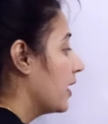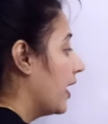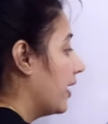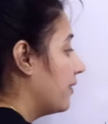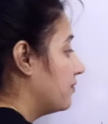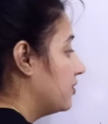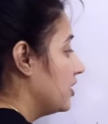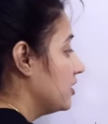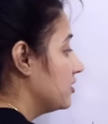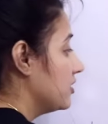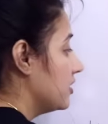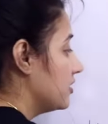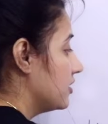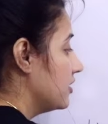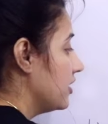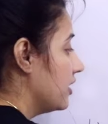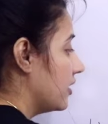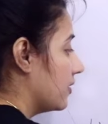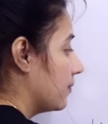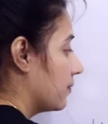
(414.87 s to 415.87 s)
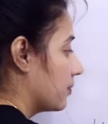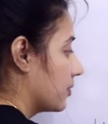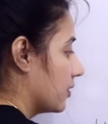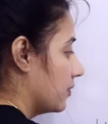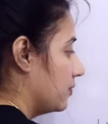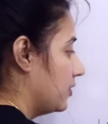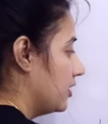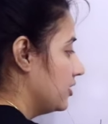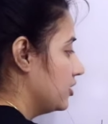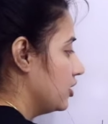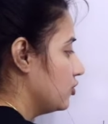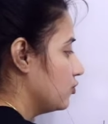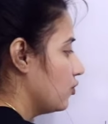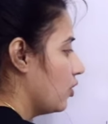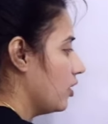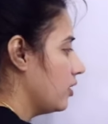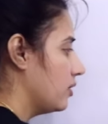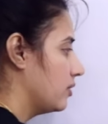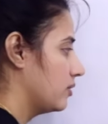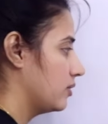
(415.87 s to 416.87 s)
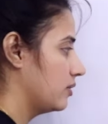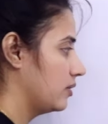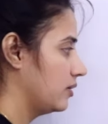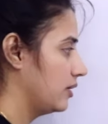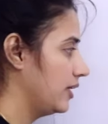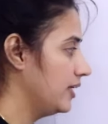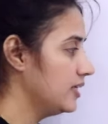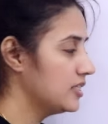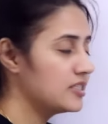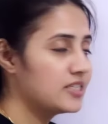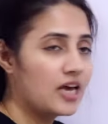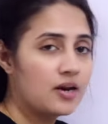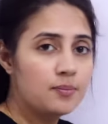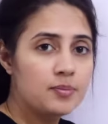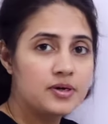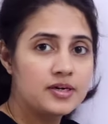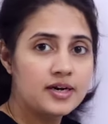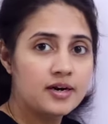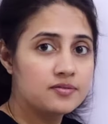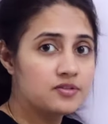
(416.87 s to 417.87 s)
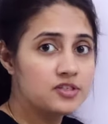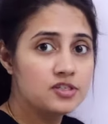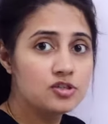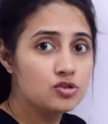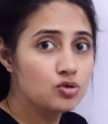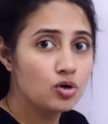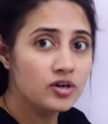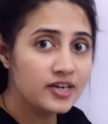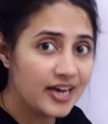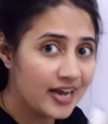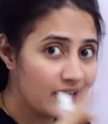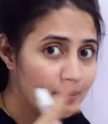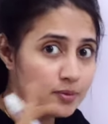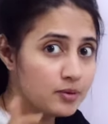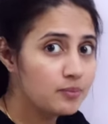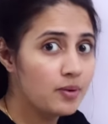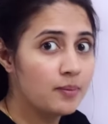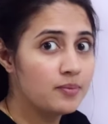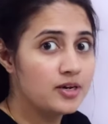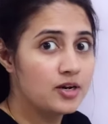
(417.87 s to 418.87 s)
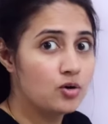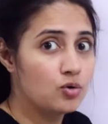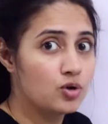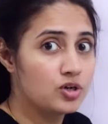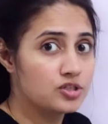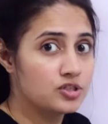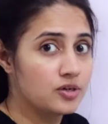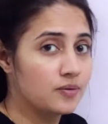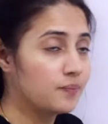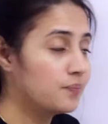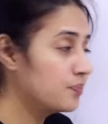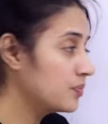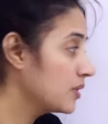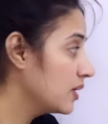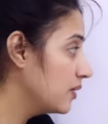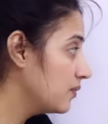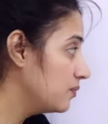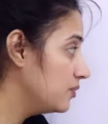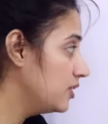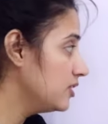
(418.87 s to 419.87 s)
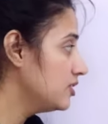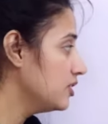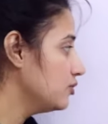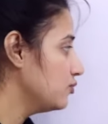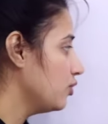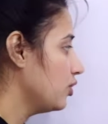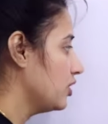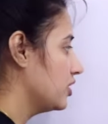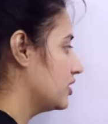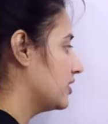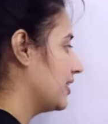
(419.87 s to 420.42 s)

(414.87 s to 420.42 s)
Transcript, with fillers: And this is, see, this is what int star PTR, this is not dynamic memory allocation, this is what